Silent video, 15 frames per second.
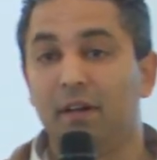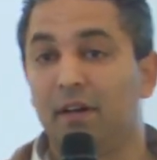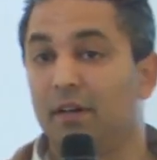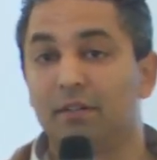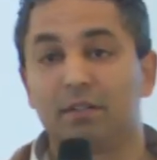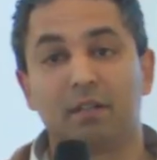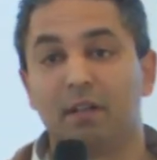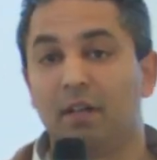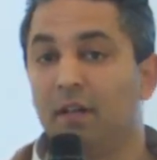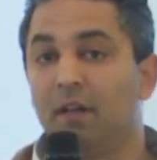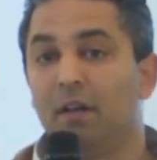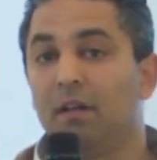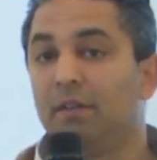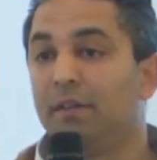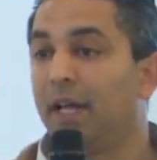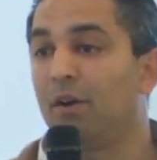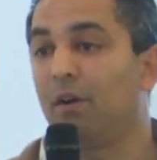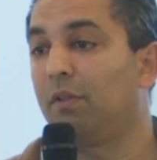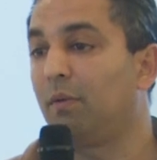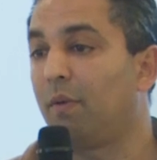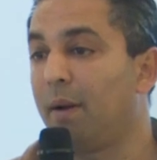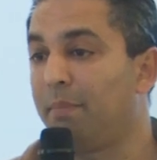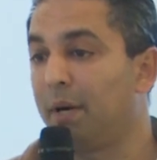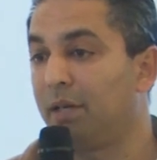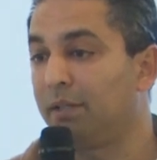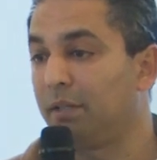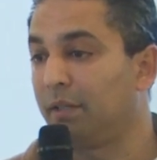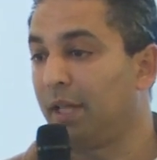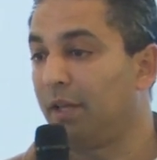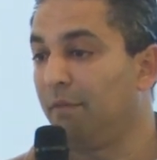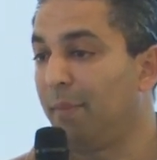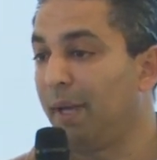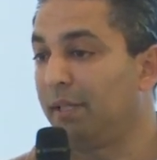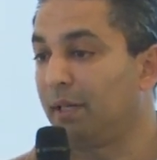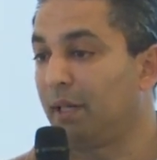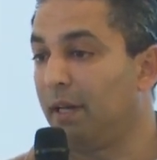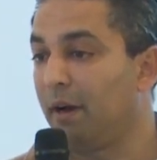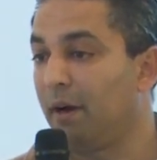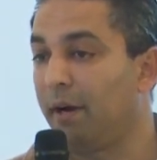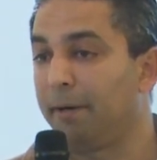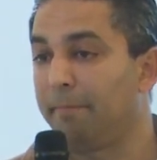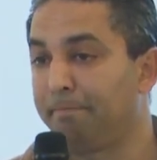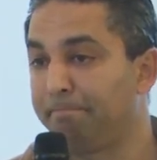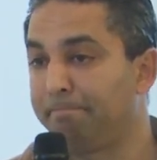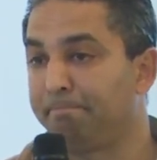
years, they're not the right person that you've basically hired.